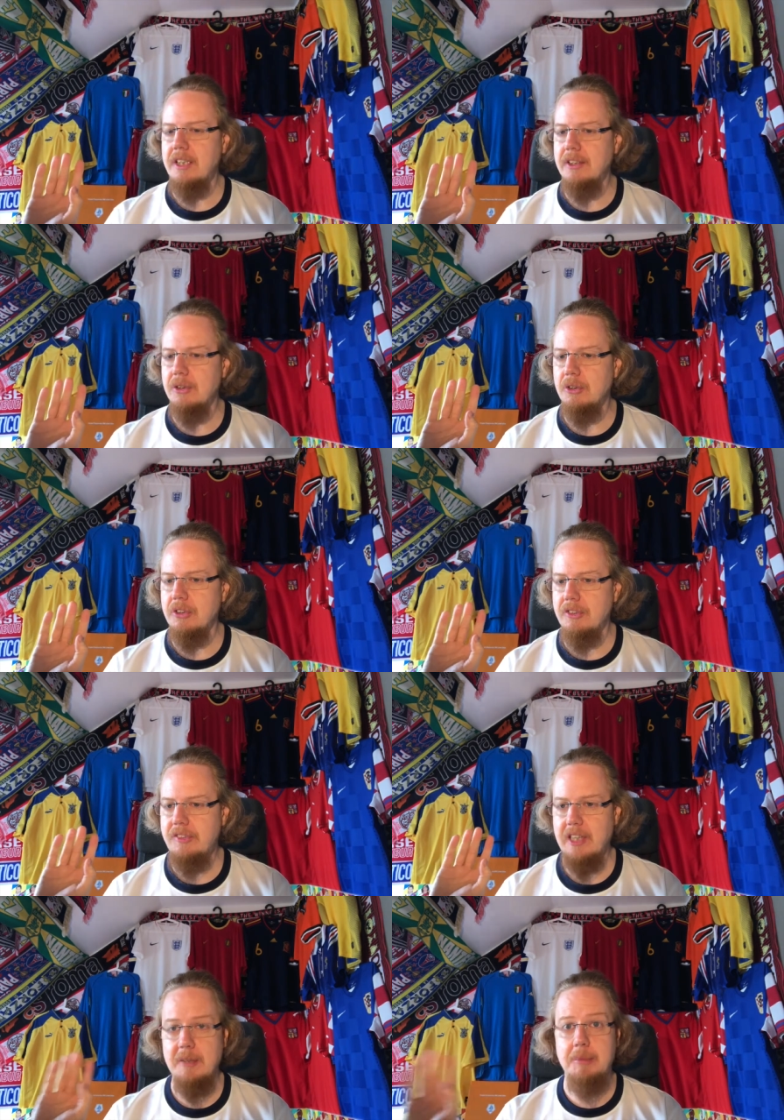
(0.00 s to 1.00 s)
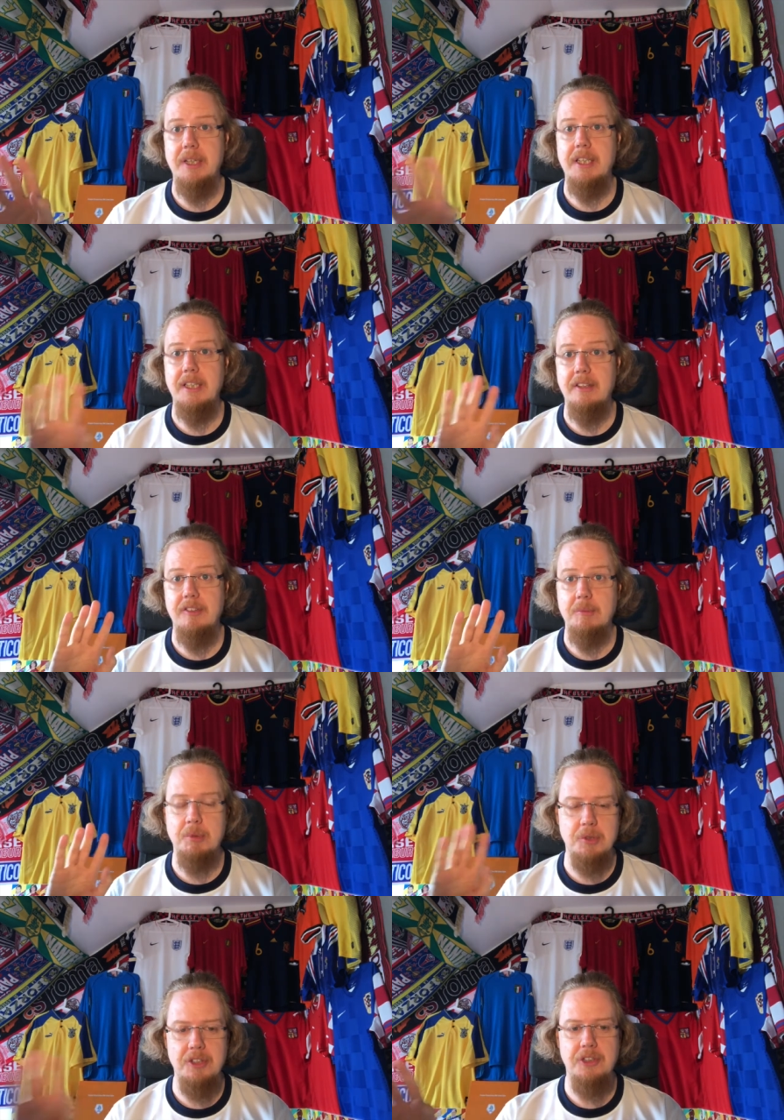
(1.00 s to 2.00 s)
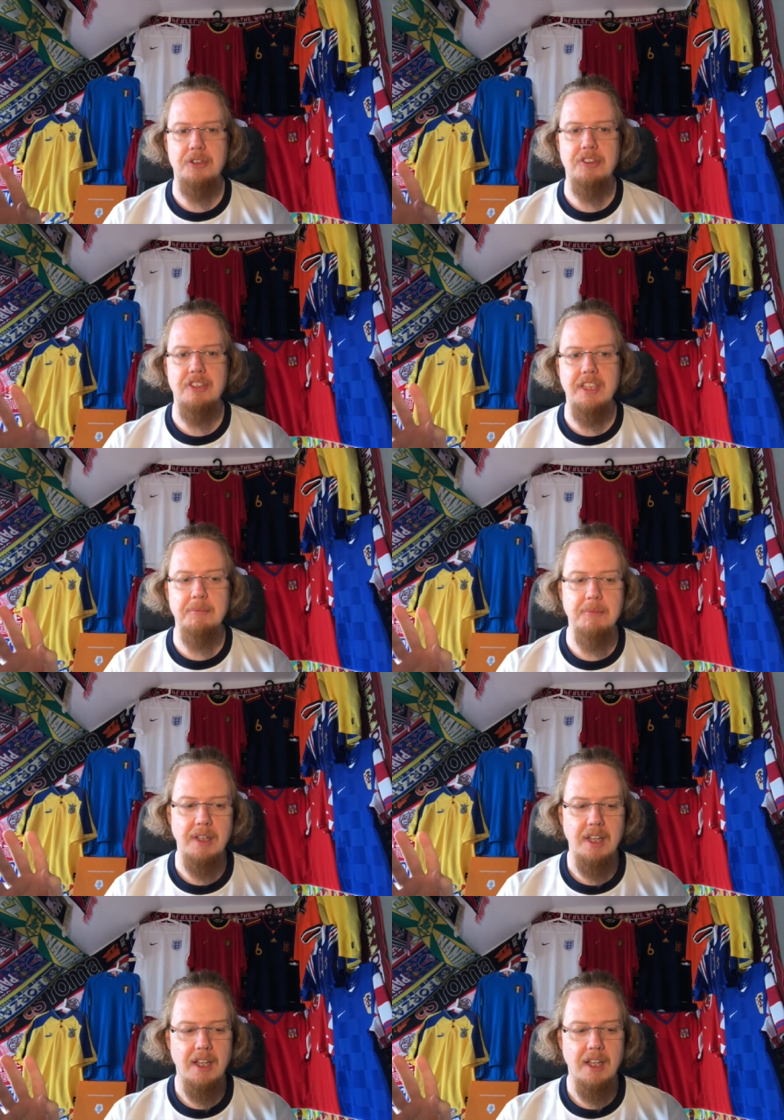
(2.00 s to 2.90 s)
you know, celebrating and supporting your team,